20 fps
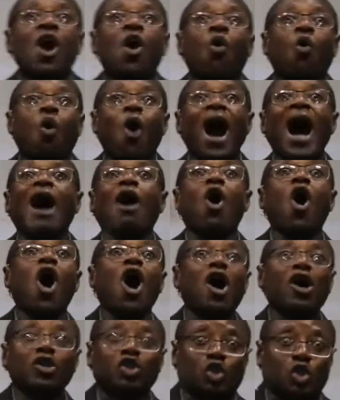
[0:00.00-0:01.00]
who are
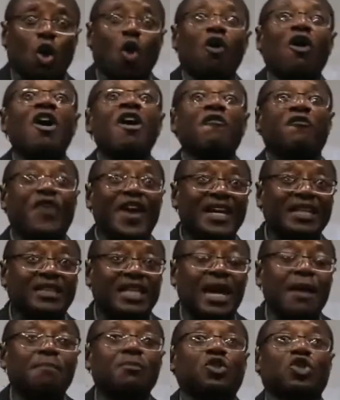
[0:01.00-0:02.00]
also
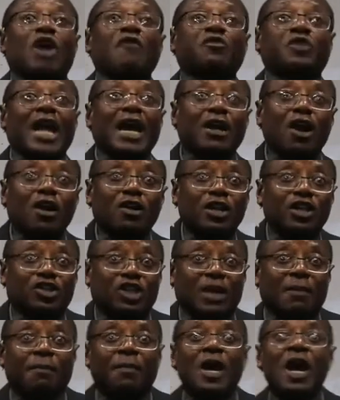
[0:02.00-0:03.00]
victims of
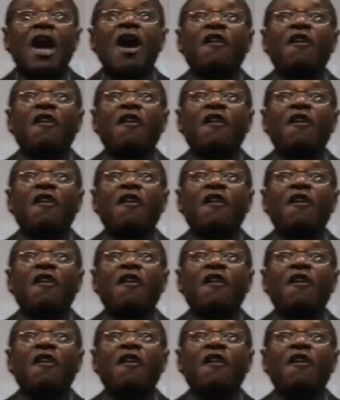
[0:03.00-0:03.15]
terrorism,